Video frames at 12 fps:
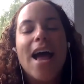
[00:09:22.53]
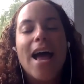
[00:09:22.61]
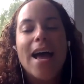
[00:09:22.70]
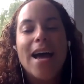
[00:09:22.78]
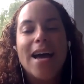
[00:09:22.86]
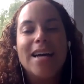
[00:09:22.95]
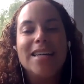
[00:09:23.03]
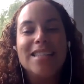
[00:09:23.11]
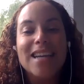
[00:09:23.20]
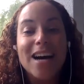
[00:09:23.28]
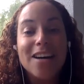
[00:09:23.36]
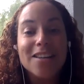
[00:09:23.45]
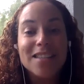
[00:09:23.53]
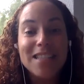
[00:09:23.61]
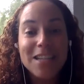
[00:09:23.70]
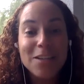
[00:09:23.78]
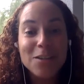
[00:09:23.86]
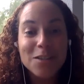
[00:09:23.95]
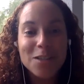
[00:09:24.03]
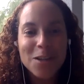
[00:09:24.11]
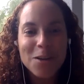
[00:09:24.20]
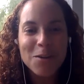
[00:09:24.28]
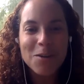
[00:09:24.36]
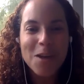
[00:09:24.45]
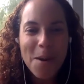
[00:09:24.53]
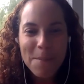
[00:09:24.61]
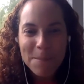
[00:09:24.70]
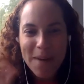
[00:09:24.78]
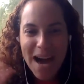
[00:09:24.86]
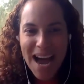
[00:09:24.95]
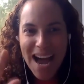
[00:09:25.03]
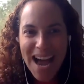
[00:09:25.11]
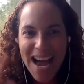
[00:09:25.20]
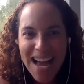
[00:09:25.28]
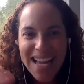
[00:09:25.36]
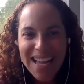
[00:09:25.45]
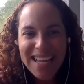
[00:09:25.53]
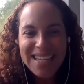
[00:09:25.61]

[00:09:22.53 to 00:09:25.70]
And I'll see you soon. Bye.